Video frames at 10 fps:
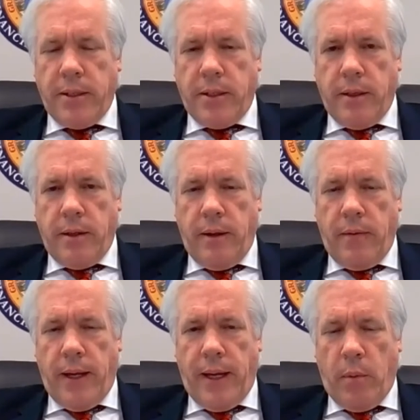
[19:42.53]
of
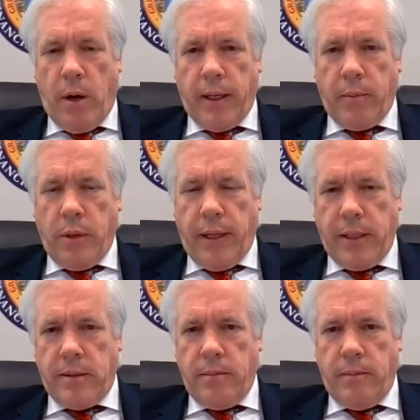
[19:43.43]
that
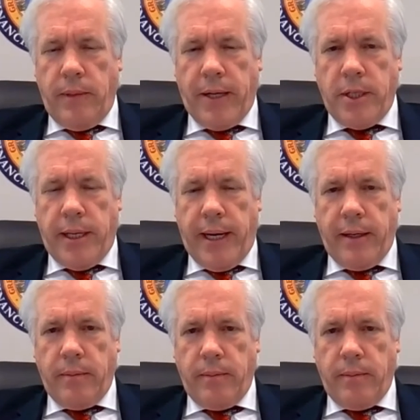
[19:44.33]
marketplace educated.